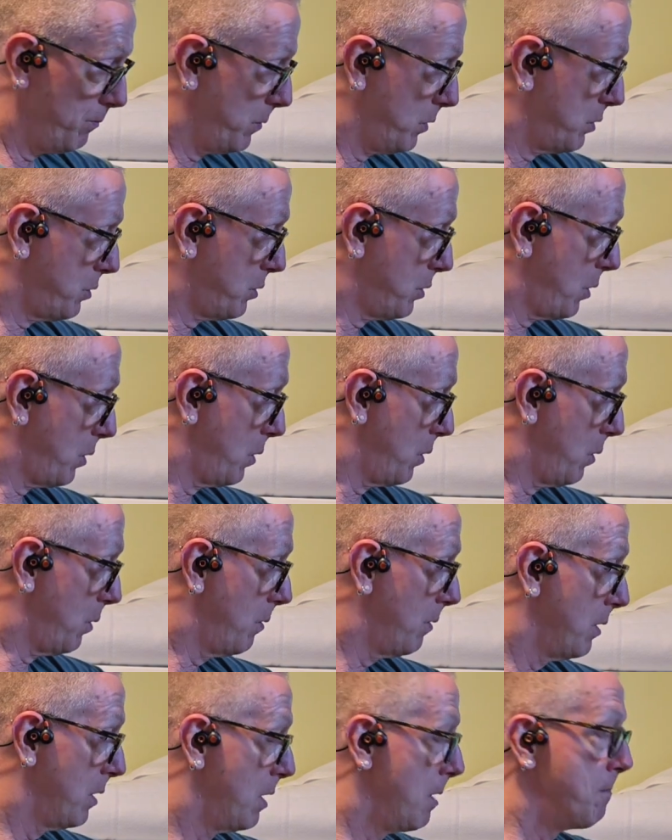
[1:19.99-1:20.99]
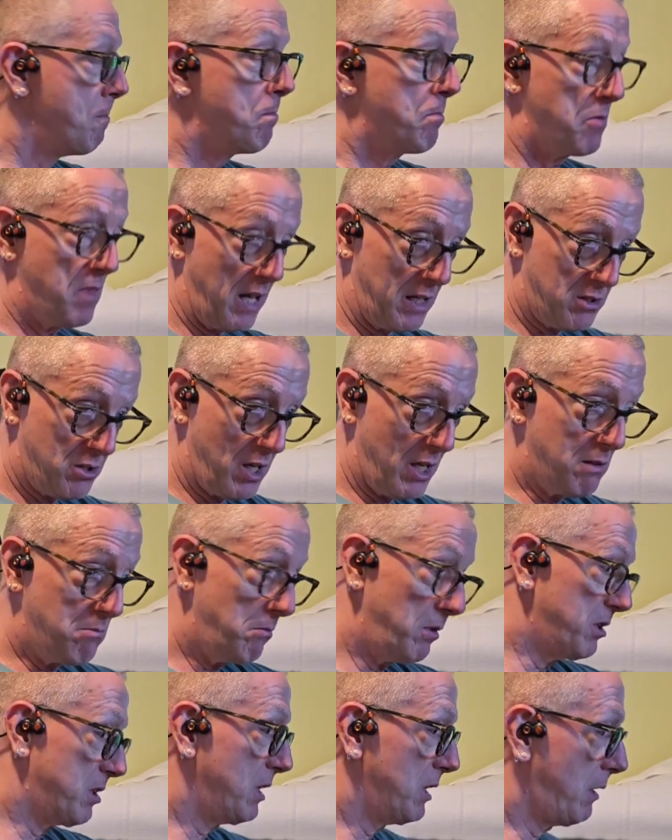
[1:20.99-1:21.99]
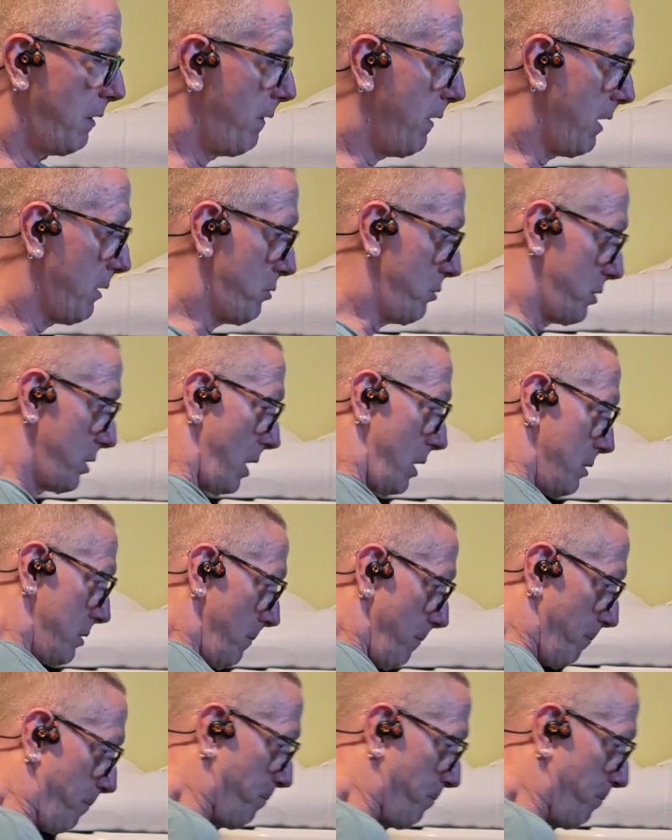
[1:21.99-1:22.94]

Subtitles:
So that said, let's get to the exercise.